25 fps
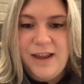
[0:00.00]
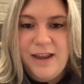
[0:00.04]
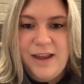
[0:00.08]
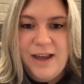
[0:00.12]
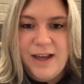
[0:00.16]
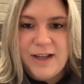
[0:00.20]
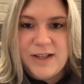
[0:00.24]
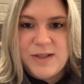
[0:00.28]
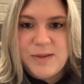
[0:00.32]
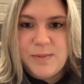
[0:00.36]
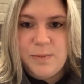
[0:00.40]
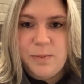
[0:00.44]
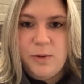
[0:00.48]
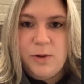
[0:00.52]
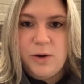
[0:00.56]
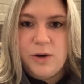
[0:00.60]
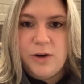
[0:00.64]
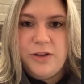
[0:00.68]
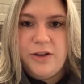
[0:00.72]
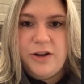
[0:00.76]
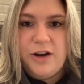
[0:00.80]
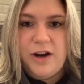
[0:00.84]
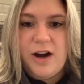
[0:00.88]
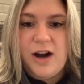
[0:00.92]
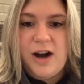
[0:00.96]
explore
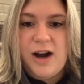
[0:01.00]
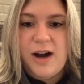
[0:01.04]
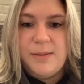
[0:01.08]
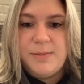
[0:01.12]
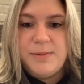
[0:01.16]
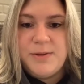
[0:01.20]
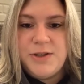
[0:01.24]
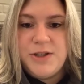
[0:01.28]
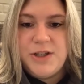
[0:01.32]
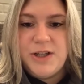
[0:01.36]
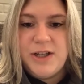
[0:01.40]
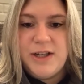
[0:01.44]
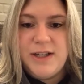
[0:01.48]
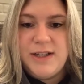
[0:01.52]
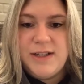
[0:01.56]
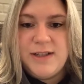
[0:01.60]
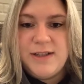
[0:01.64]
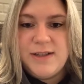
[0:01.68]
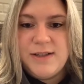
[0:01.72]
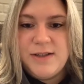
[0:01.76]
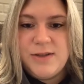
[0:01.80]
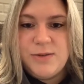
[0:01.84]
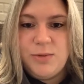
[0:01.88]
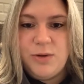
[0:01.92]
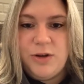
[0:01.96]
their
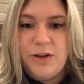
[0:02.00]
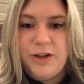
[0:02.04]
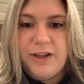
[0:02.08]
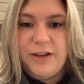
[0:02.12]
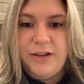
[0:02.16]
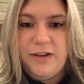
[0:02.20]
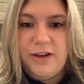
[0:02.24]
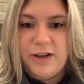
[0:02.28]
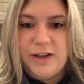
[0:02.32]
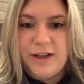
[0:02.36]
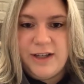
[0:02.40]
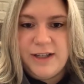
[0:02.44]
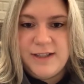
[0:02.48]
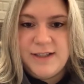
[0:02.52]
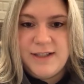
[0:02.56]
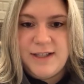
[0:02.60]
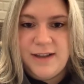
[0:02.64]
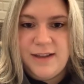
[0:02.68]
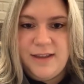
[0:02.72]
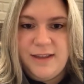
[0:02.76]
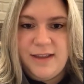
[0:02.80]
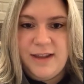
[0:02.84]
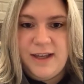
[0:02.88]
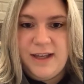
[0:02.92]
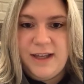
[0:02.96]
options, really look into
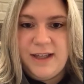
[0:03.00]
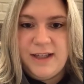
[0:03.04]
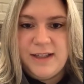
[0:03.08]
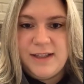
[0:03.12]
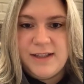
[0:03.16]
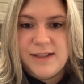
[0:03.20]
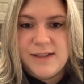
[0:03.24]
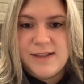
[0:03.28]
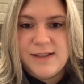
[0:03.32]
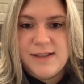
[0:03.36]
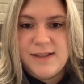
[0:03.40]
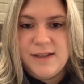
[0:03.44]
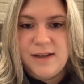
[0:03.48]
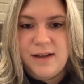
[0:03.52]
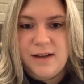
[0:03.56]
things.